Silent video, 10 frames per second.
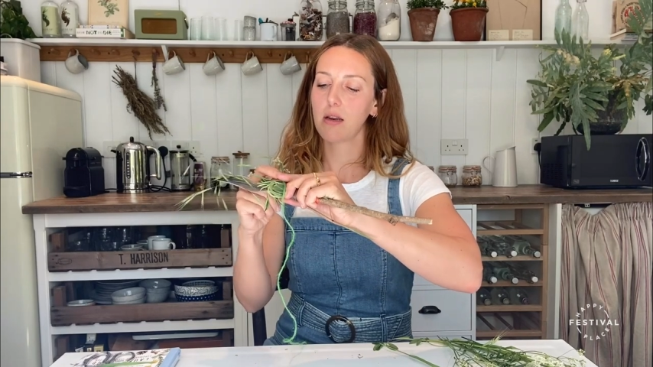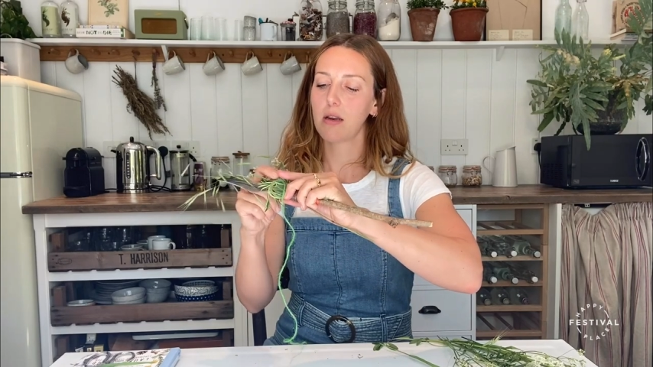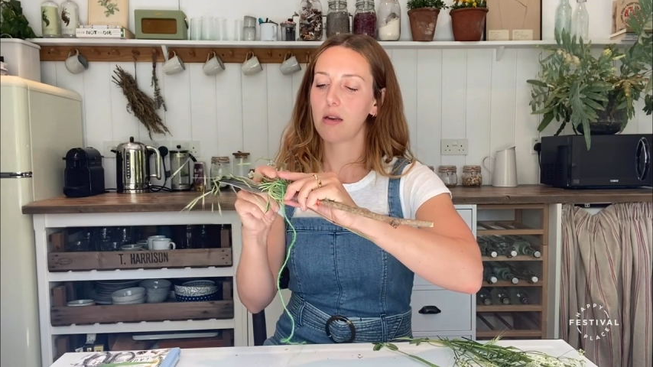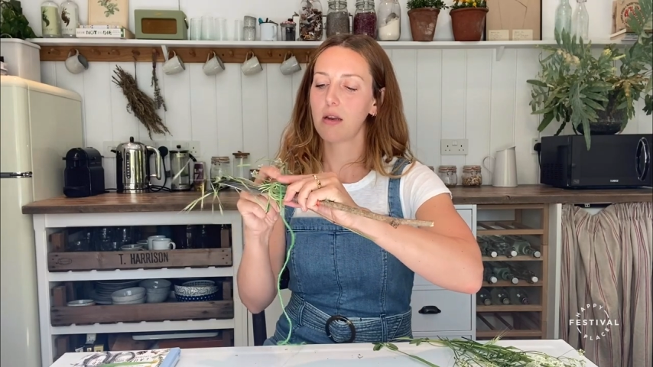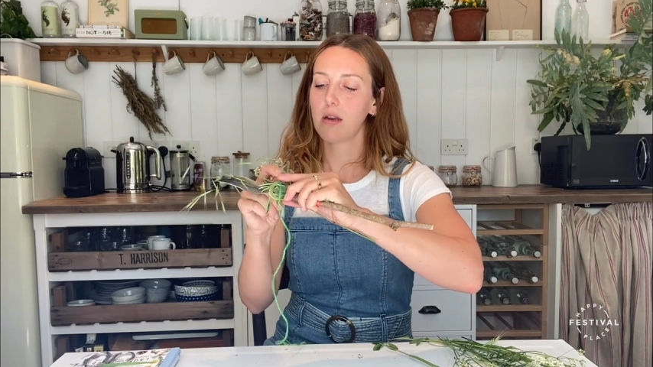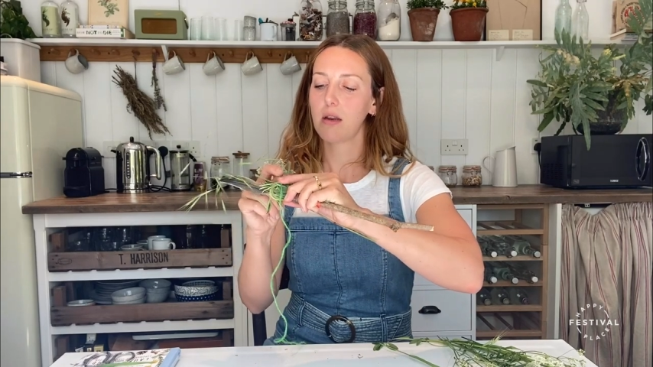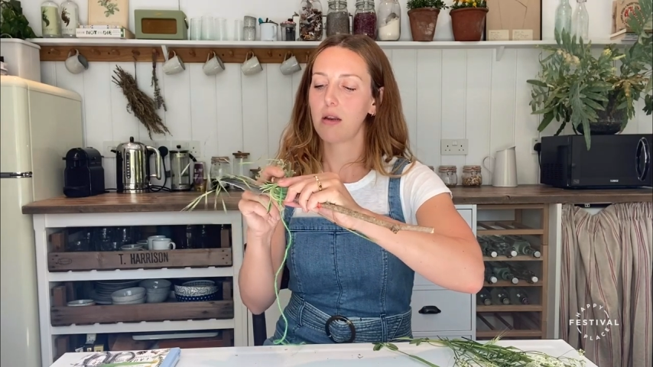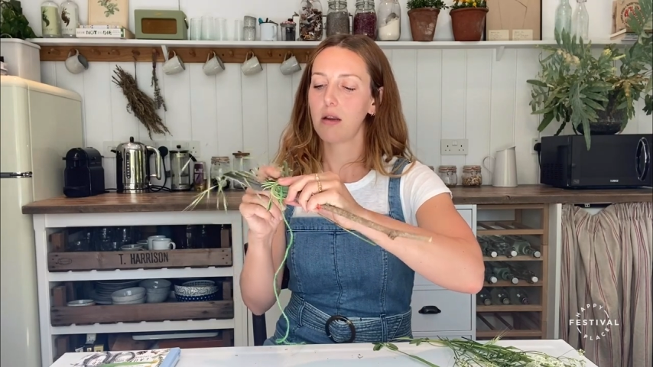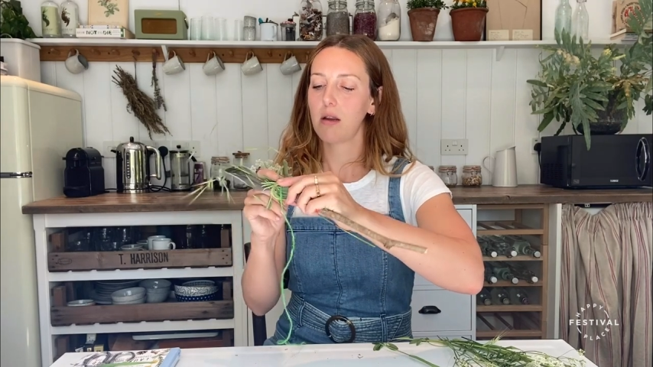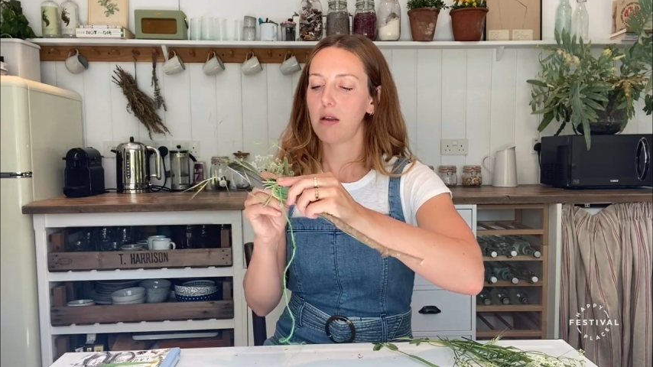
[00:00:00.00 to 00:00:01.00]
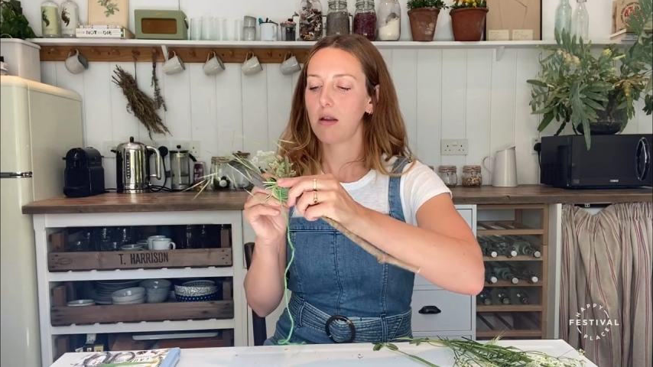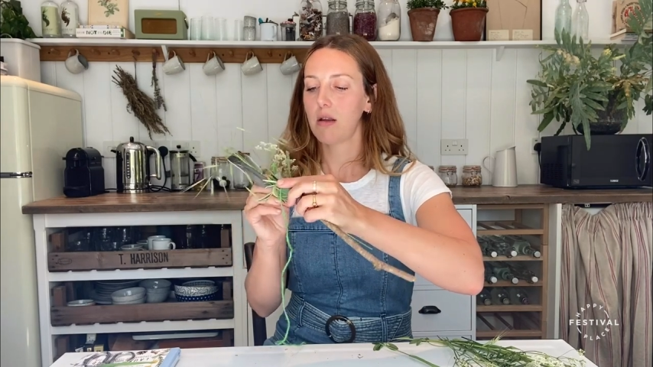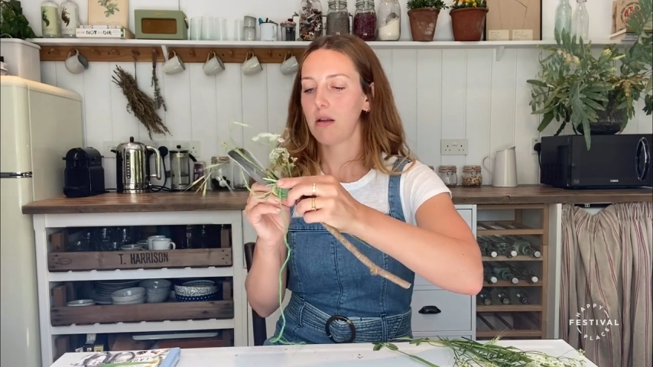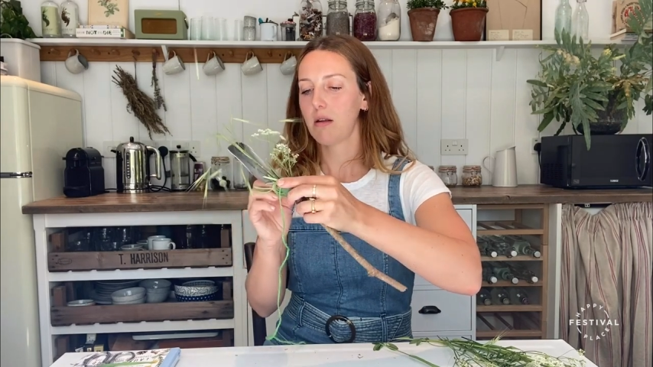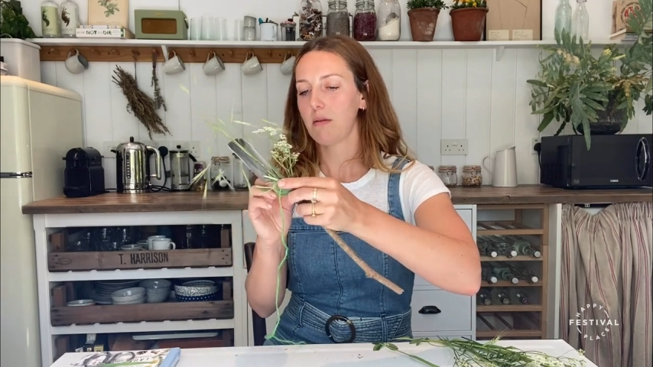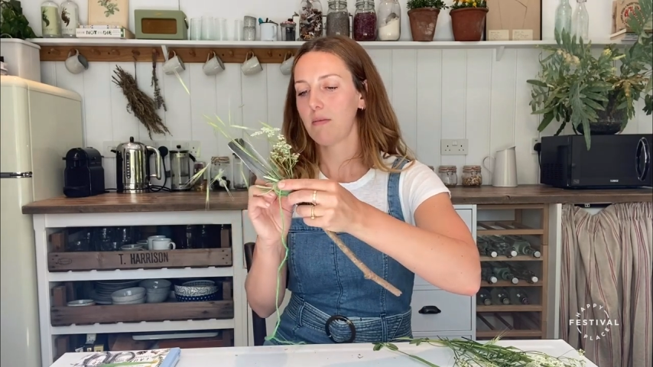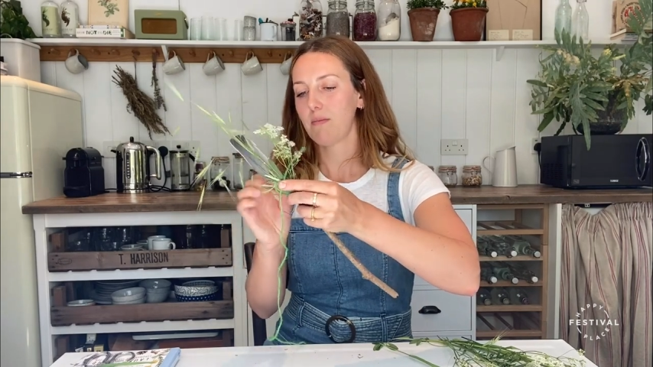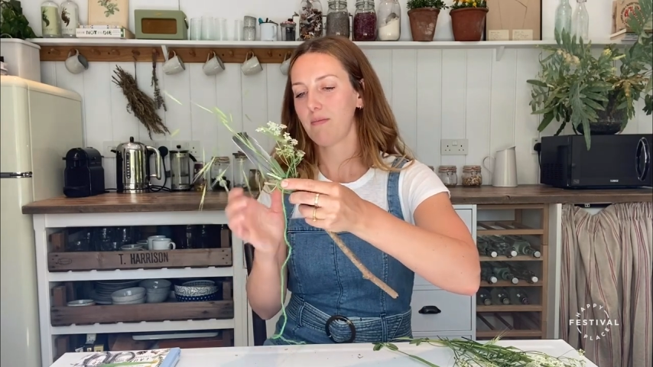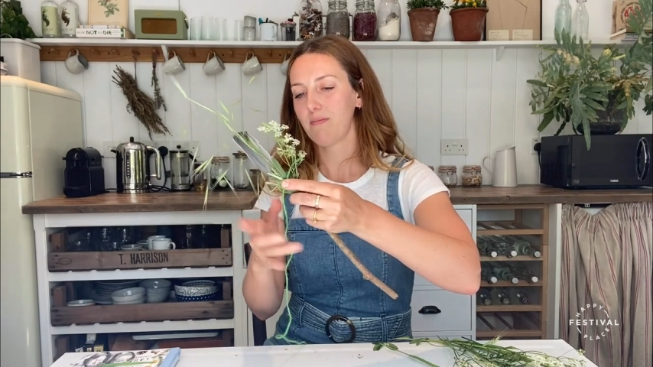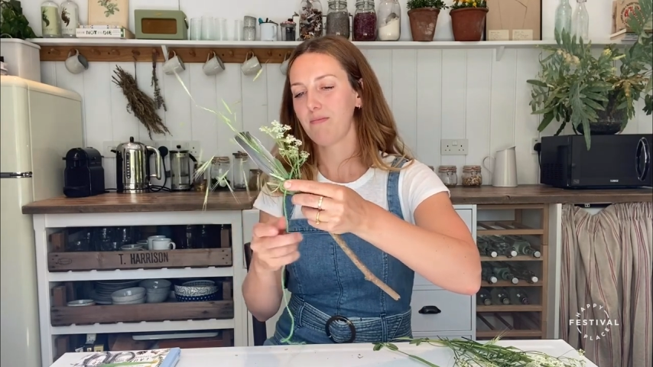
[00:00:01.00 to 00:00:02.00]

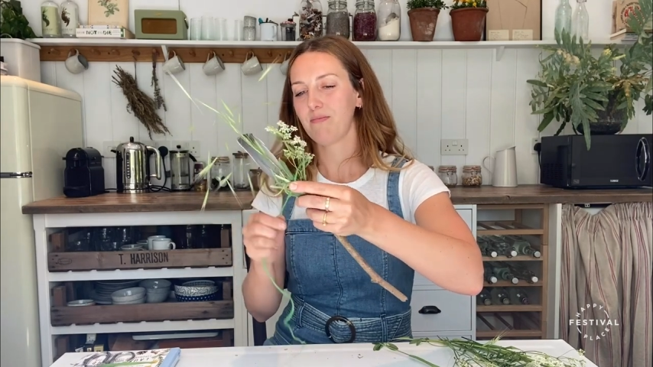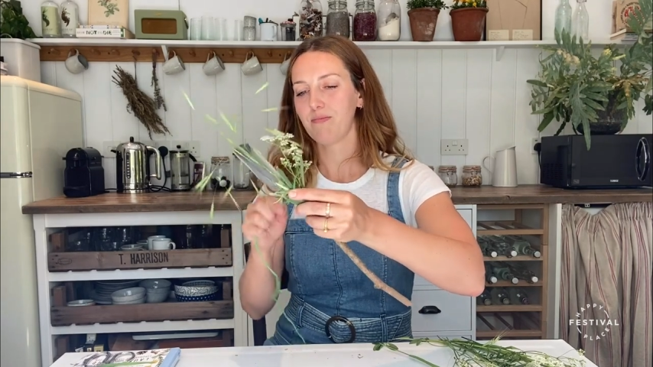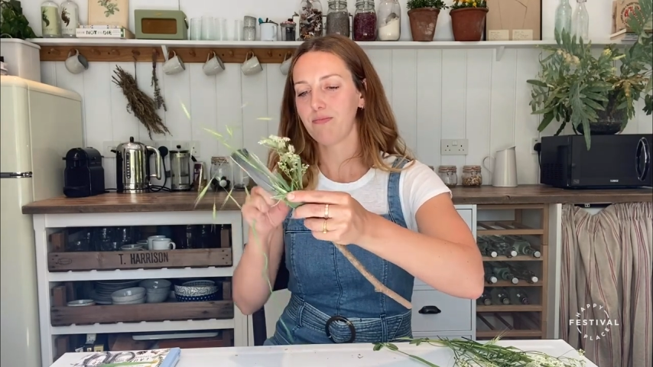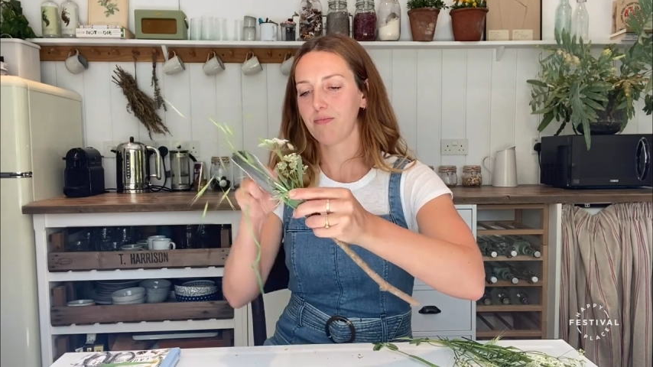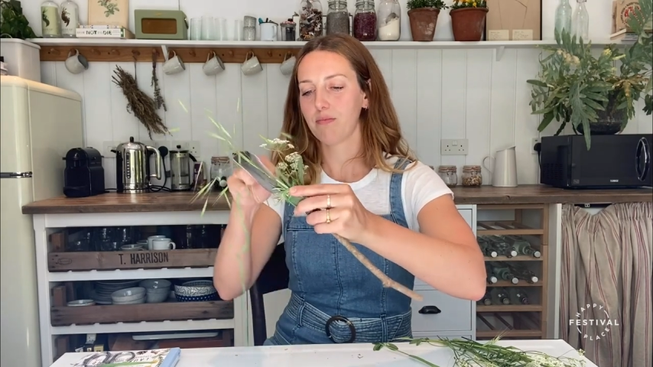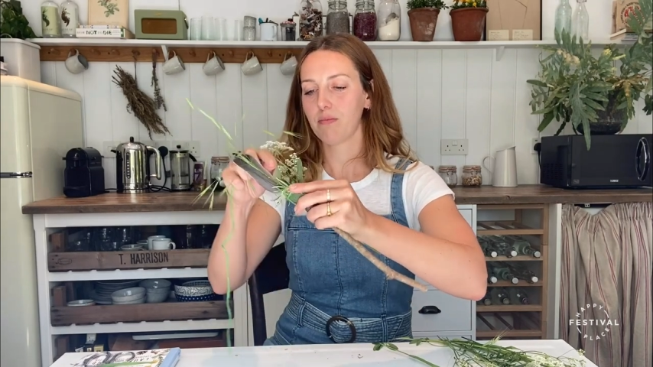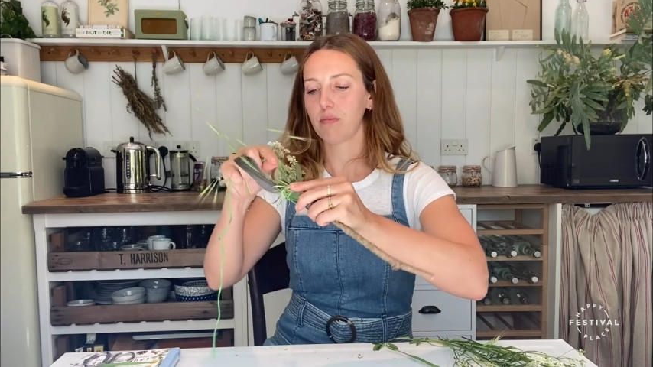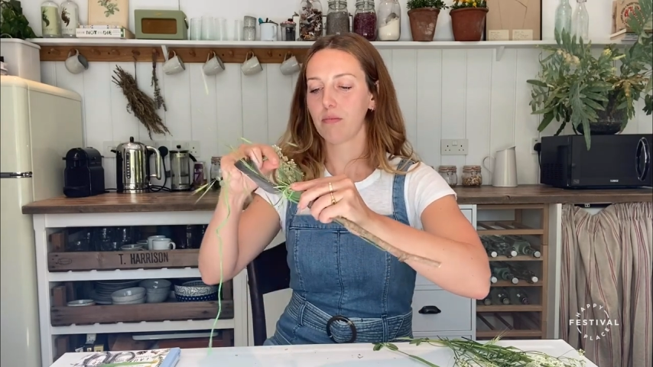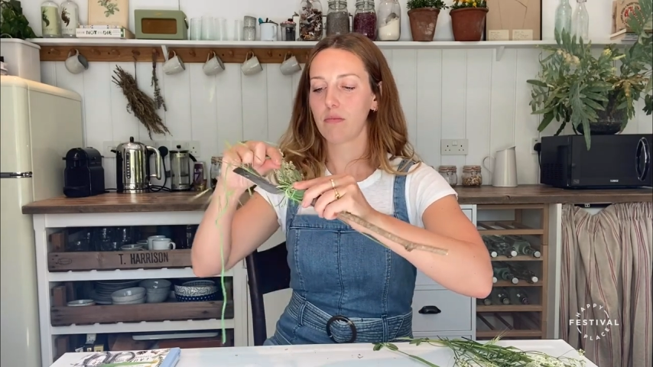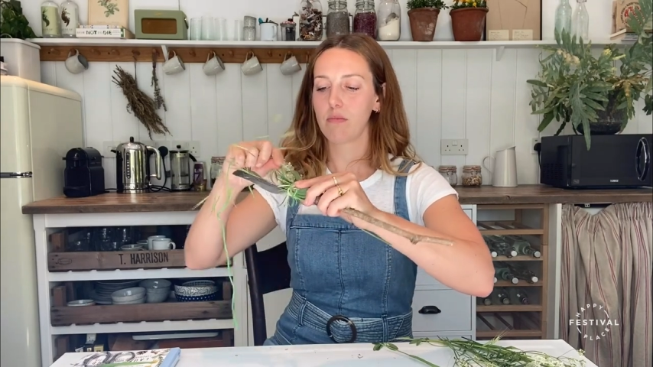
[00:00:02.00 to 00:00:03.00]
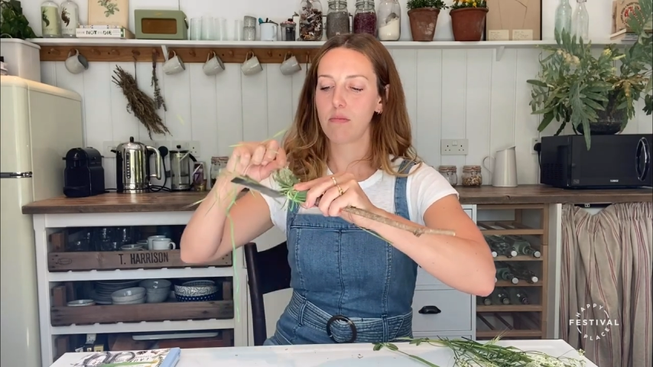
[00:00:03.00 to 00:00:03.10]
(no one is talking)